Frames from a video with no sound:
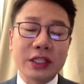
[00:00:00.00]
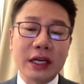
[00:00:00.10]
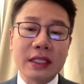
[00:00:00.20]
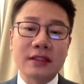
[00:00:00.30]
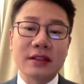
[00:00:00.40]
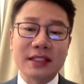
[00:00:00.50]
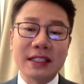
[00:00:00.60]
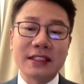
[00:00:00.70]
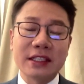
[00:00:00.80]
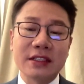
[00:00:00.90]
this year is the
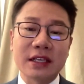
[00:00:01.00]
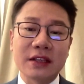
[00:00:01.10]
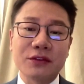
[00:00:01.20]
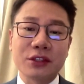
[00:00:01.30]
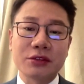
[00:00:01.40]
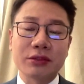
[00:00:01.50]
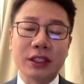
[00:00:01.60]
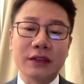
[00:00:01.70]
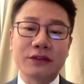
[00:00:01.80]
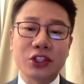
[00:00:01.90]
60th
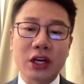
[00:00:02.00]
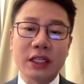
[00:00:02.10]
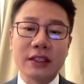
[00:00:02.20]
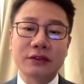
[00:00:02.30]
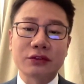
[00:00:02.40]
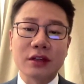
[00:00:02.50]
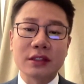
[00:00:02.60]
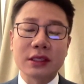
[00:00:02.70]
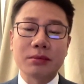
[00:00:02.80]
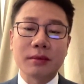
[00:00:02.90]
anniversary of
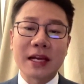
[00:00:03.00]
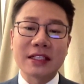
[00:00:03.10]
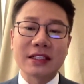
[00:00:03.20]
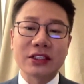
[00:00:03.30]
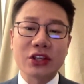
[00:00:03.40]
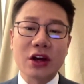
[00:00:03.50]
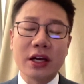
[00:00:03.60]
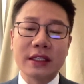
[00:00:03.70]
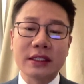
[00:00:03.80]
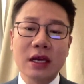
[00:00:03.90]
China-France diplomatic
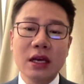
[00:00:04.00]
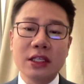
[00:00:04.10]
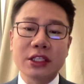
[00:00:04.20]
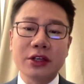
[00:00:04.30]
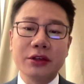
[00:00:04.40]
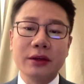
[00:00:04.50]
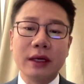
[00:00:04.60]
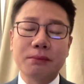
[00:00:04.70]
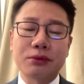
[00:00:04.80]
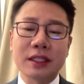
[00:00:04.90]
ties. So
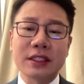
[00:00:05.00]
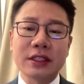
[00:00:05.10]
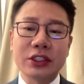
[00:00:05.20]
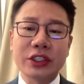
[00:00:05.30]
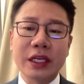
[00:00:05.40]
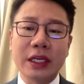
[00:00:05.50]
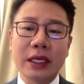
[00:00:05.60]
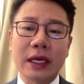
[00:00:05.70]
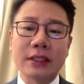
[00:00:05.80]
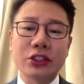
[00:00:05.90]
President
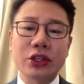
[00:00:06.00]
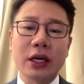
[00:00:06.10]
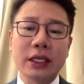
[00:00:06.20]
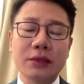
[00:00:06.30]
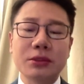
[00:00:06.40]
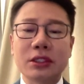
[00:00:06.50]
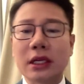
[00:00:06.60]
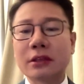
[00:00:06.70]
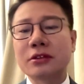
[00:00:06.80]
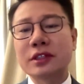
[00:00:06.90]
Xi and China would
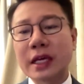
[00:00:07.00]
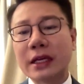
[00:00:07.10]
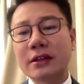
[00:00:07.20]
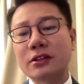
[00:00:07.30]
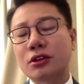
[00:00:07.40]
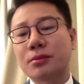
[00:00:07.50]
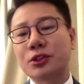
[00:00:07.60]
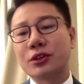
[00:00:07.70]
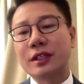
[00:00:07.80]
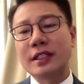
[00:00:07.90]
like to take this
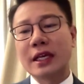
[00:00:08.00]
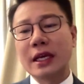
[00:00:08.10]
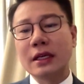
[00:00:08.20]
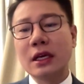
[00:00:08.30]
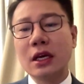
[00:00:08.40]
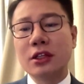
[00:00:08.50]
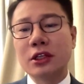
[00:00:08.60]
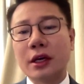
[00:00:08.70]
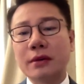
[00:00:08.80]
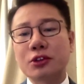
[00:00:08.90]
opportunity
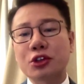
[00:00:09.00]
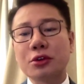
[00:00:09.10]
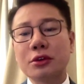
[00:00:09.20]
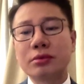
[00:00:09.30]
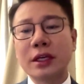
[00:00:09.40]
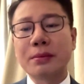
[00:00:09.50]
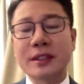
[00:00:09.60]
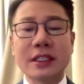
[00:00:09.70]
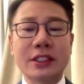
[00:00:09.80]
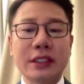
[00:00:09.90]
to
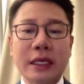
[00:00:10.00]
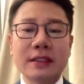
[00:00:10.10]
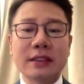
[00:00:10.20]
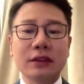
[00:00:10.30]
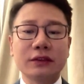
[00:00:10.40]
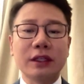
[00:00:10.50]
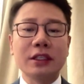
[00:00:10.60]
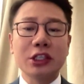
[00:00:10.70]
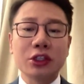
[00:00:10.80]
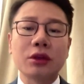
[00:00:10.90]
reposition itself
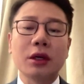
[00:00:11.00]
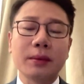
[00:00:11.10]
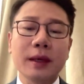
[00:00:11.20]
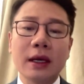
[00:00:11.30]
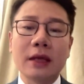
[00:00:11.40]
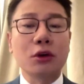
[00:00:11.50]
in Europe